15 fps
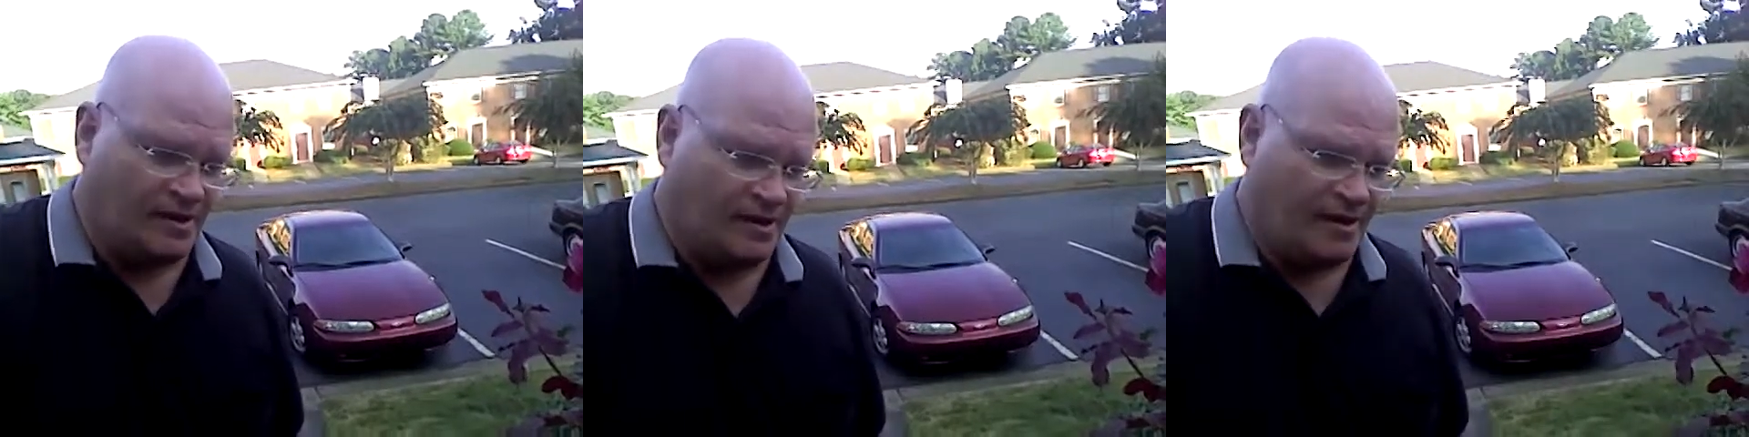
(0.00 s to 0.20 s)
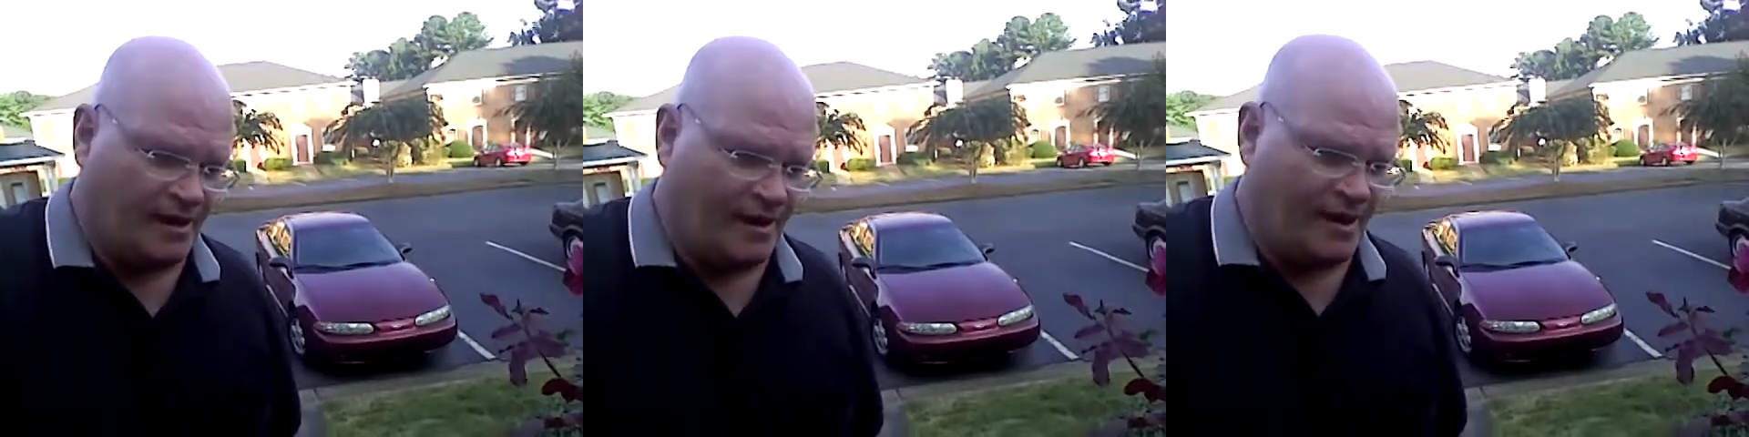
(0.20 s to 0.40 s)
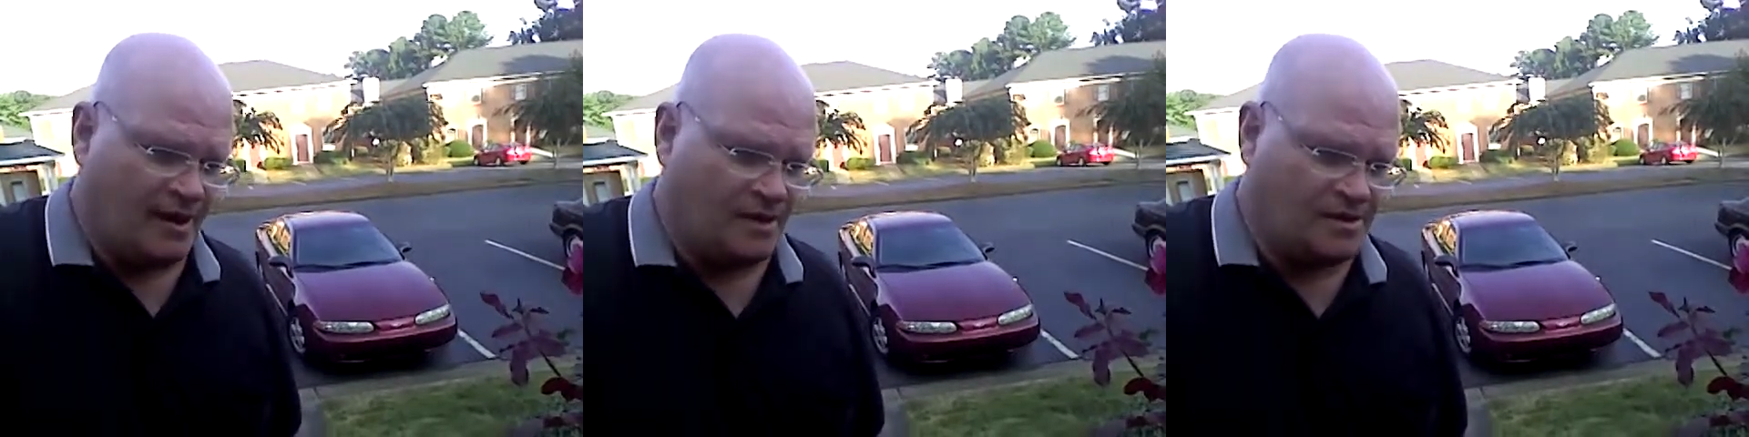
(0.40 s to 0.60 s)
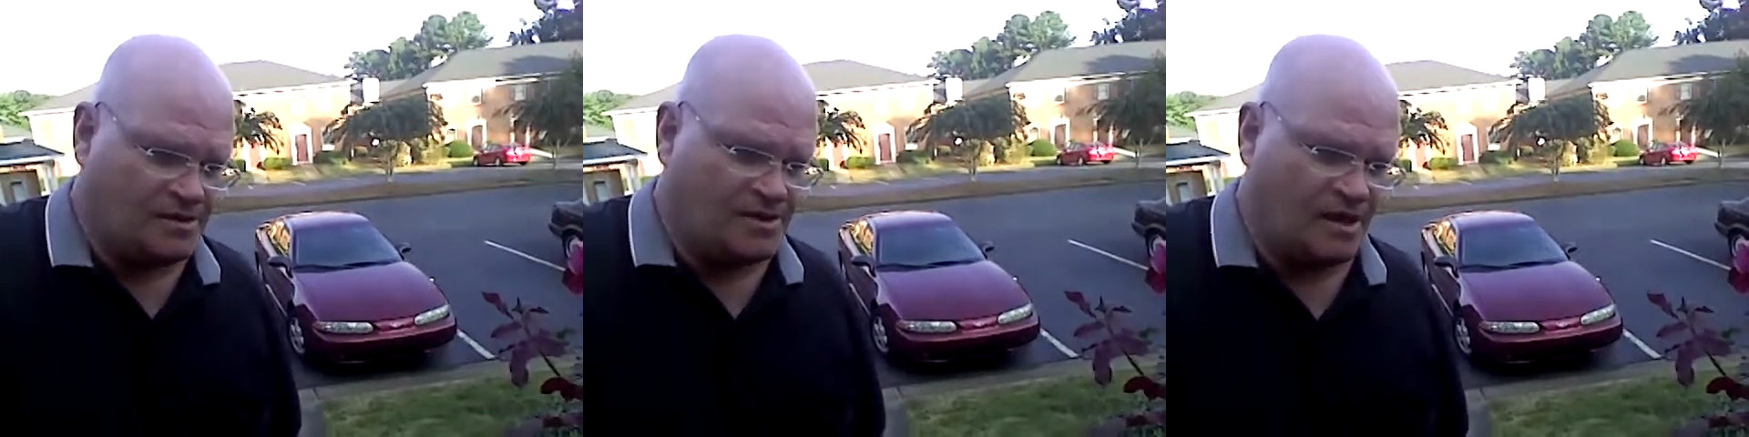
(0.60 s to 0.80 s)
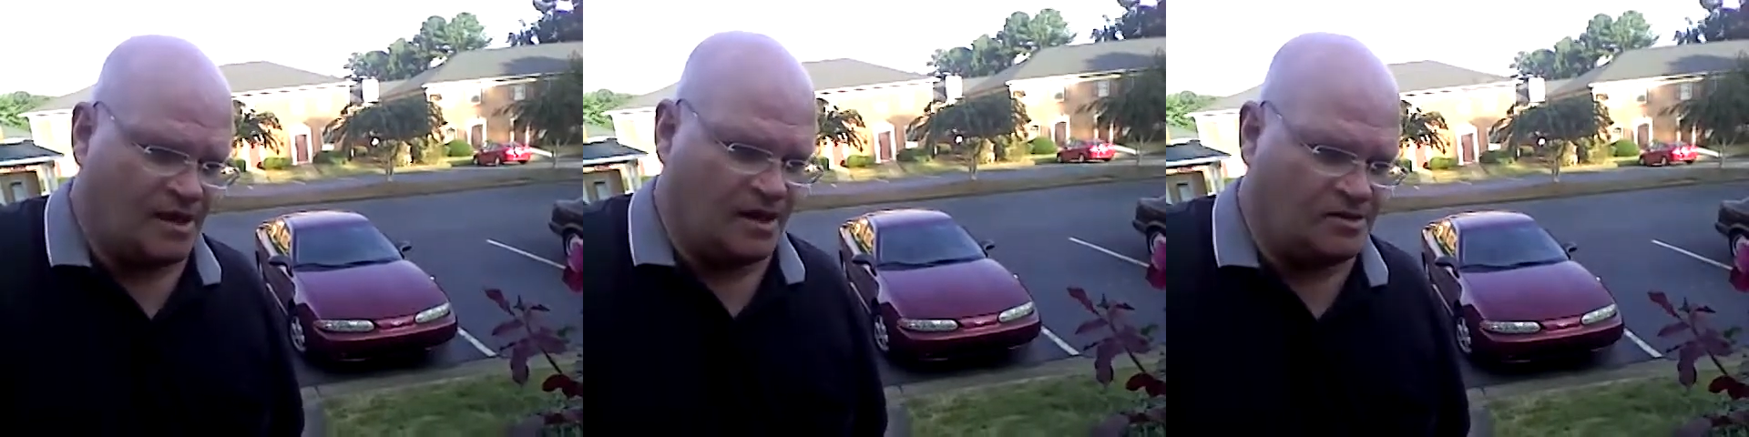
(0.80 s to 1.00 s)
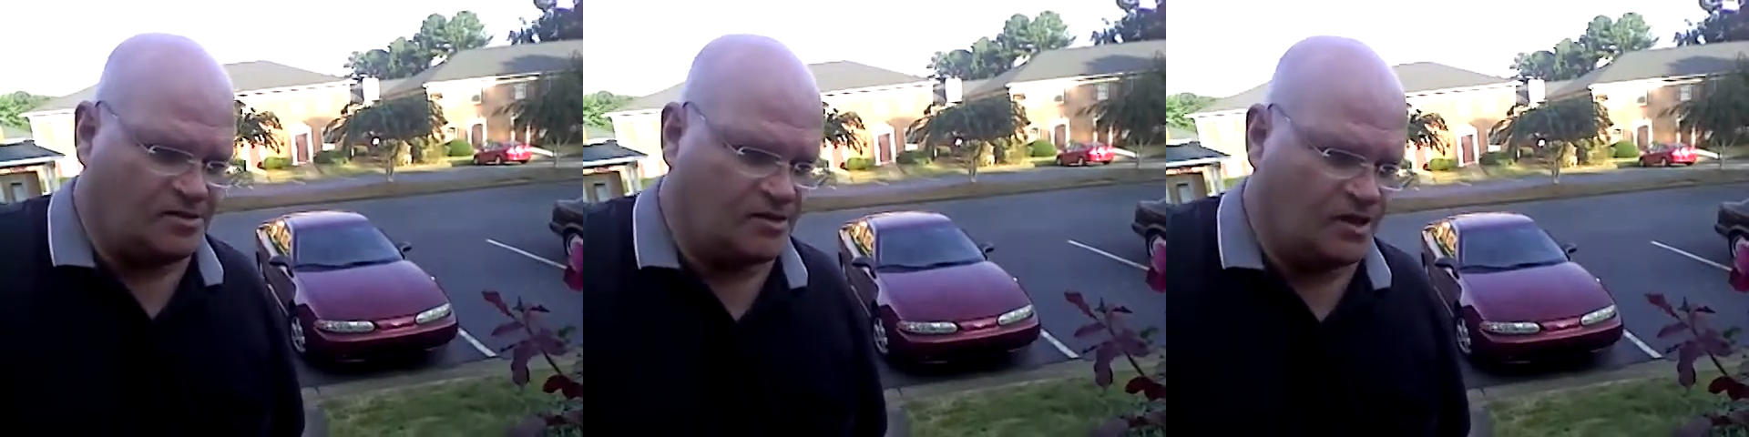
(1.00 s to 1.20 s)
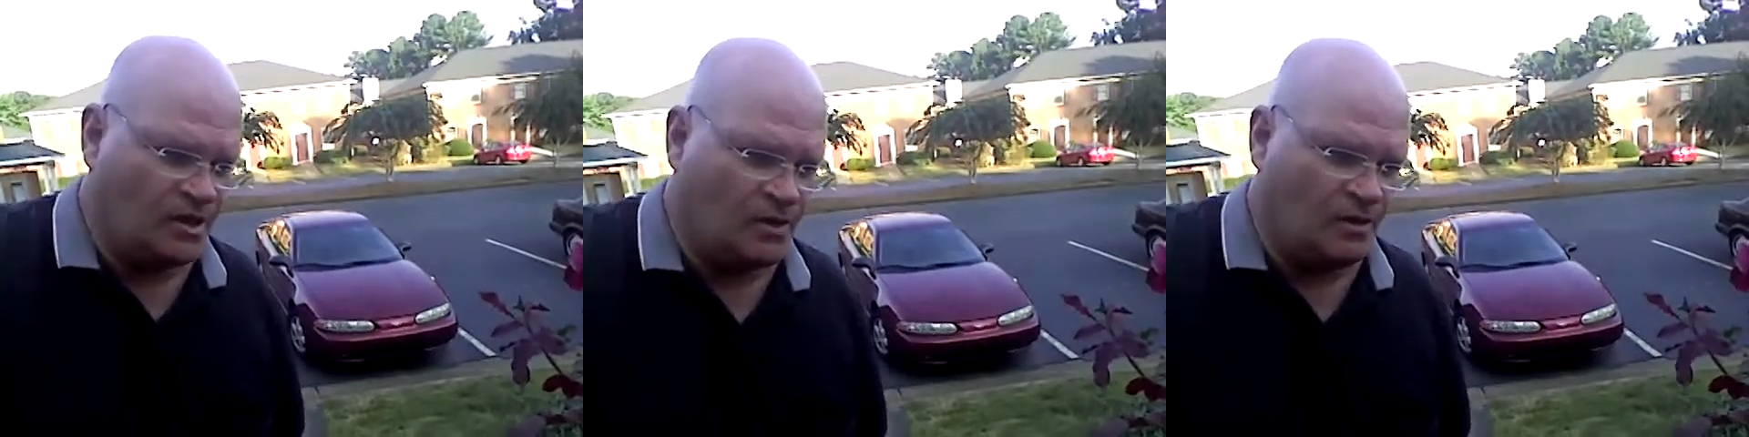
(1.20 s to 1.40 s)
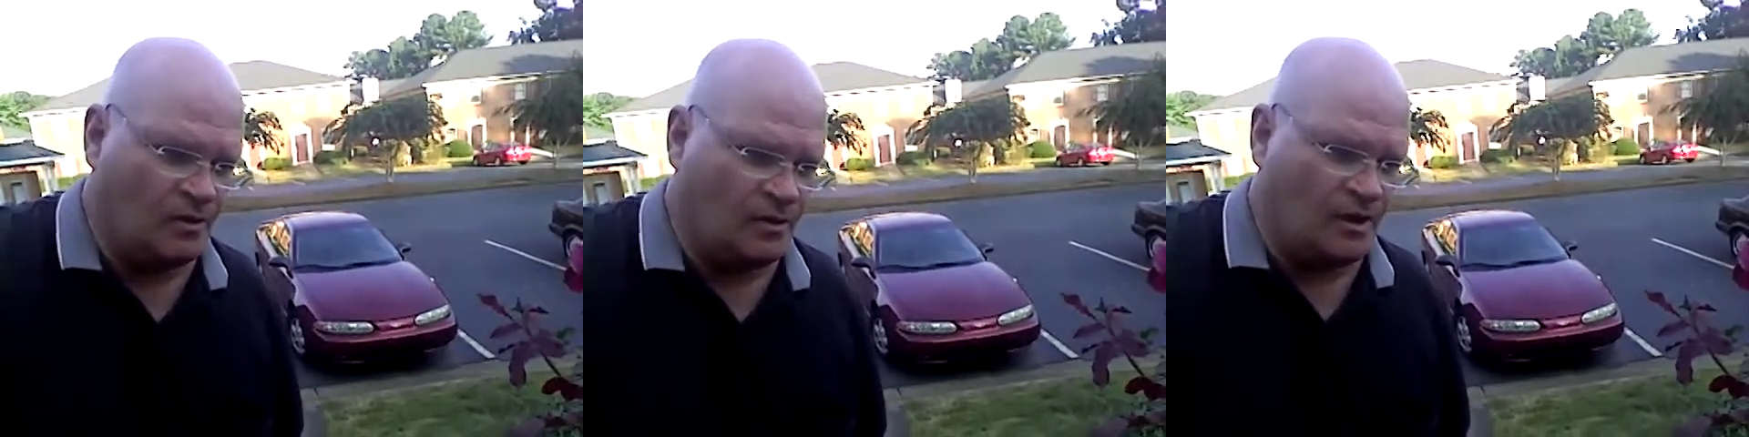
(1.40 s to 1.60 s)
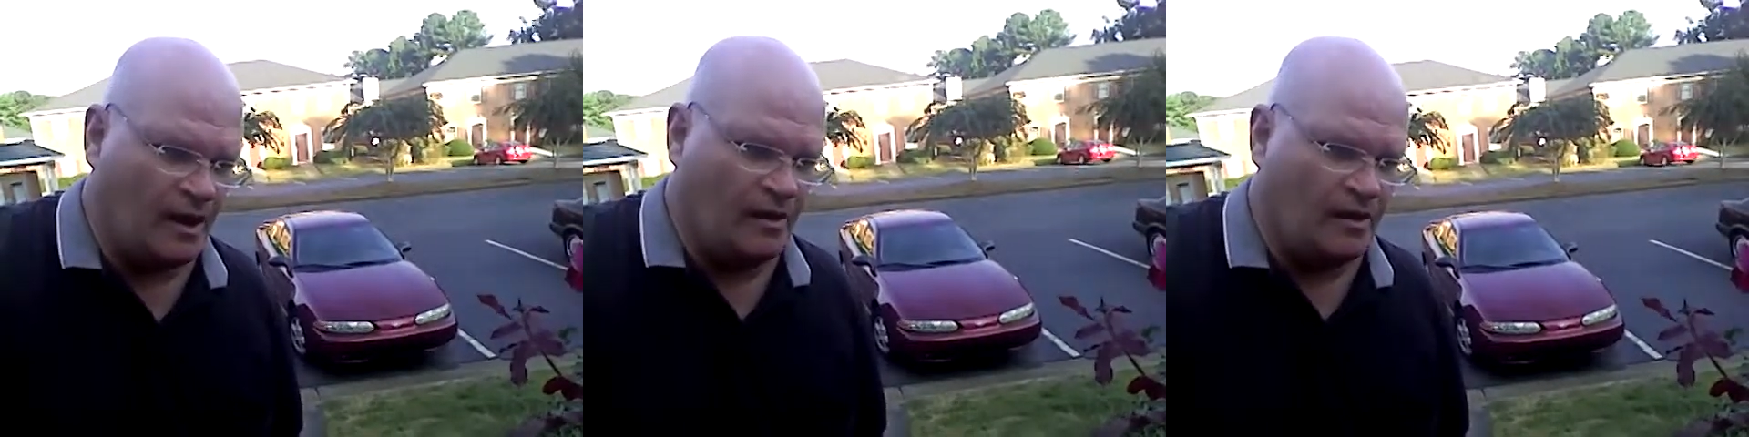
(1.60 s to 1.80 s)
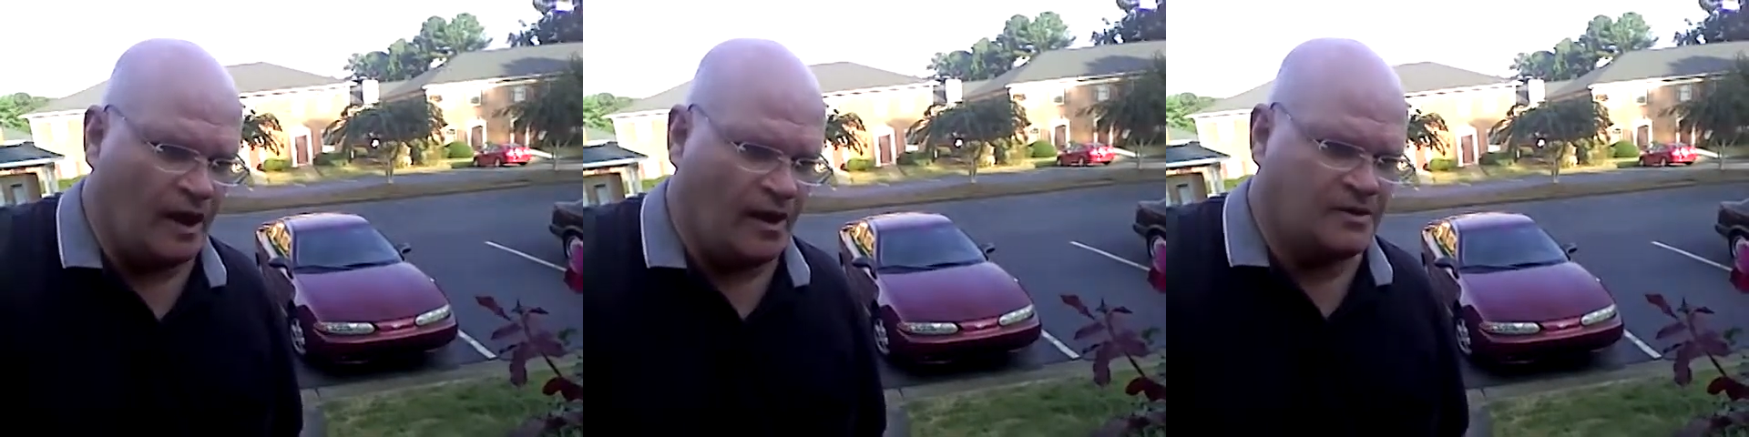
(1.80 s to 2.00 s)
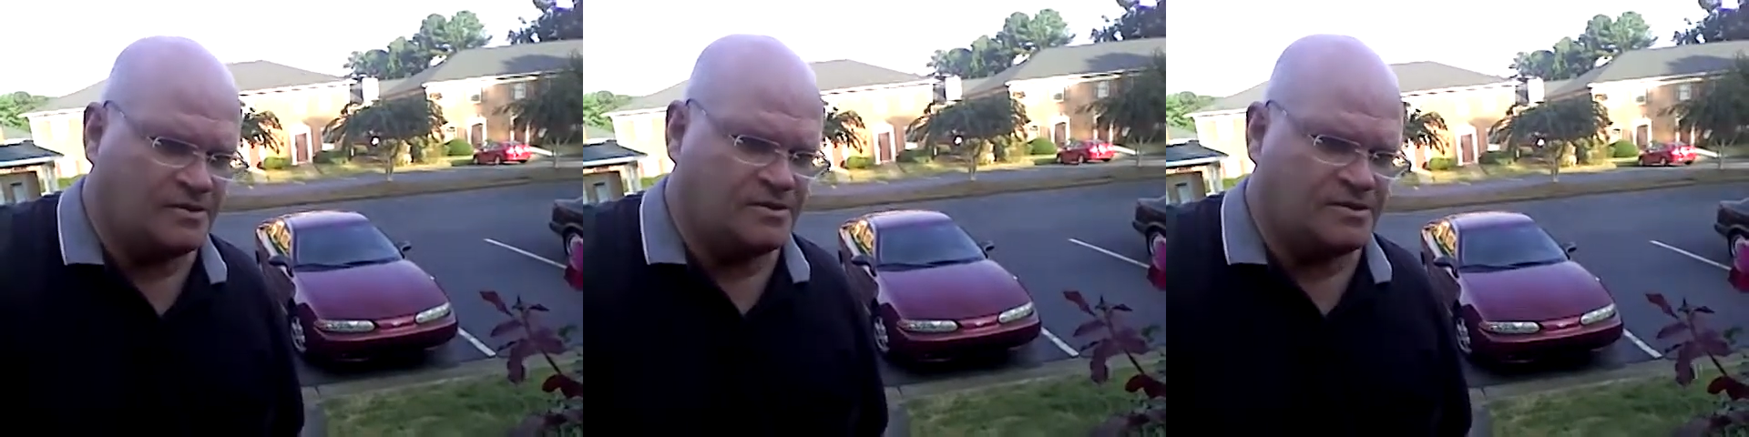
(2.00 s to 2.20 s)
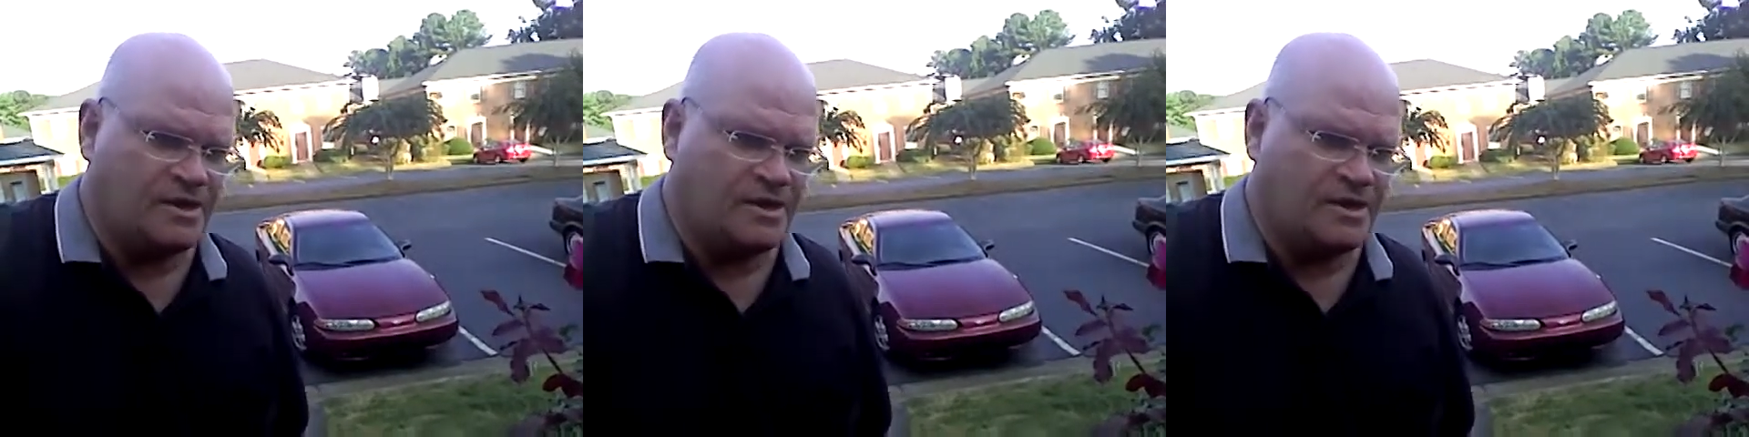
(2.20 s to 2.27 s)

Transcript: And so I'd